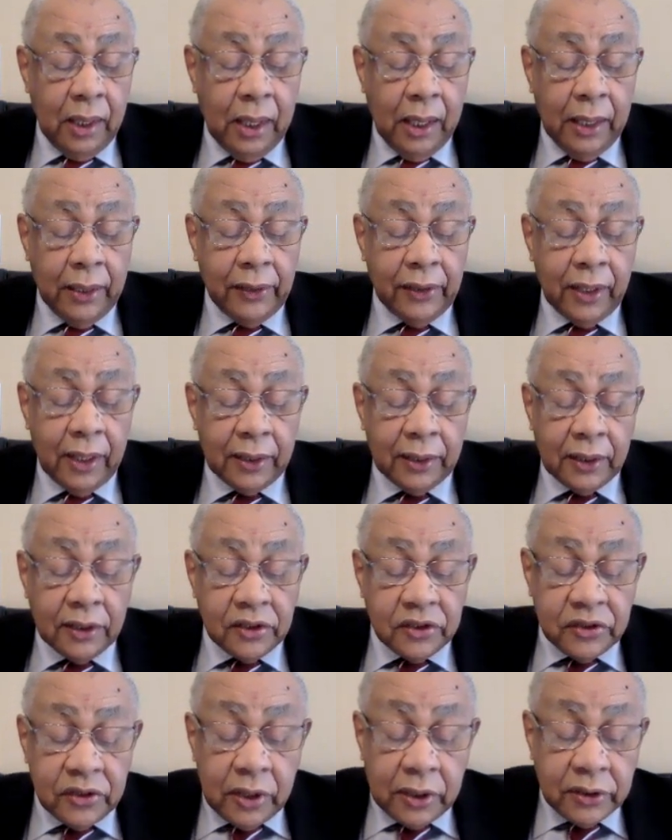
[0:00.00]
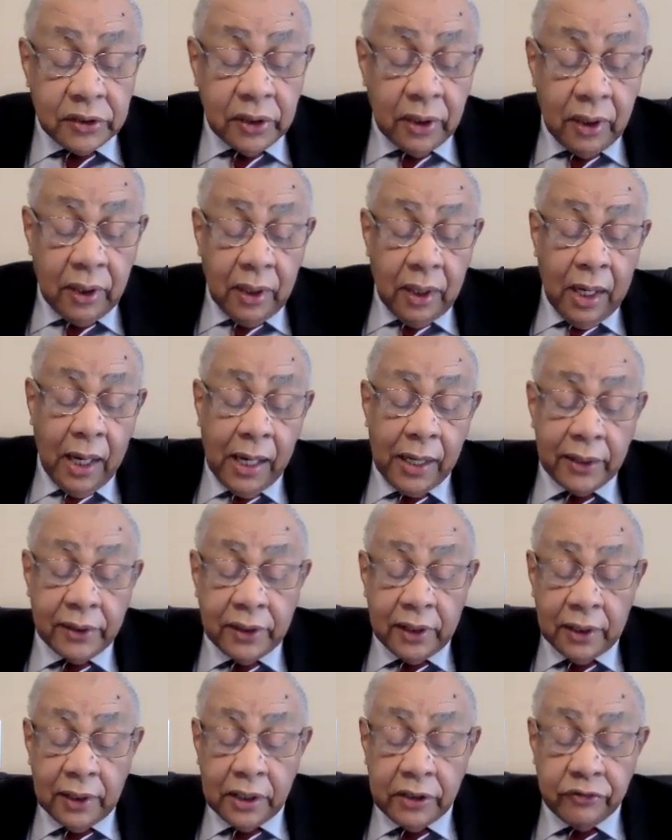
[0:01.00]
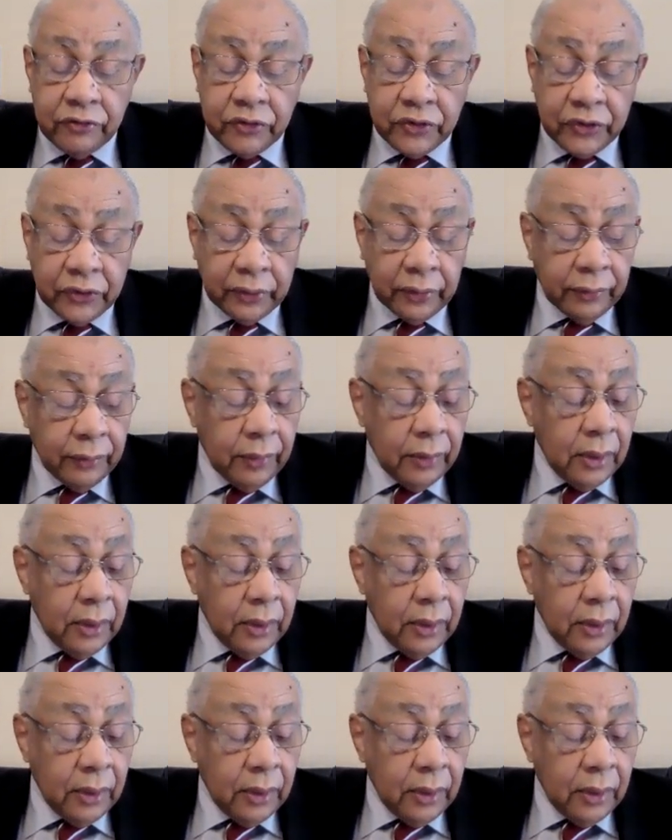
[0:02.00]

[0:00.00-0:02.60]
and that as such higher than literature.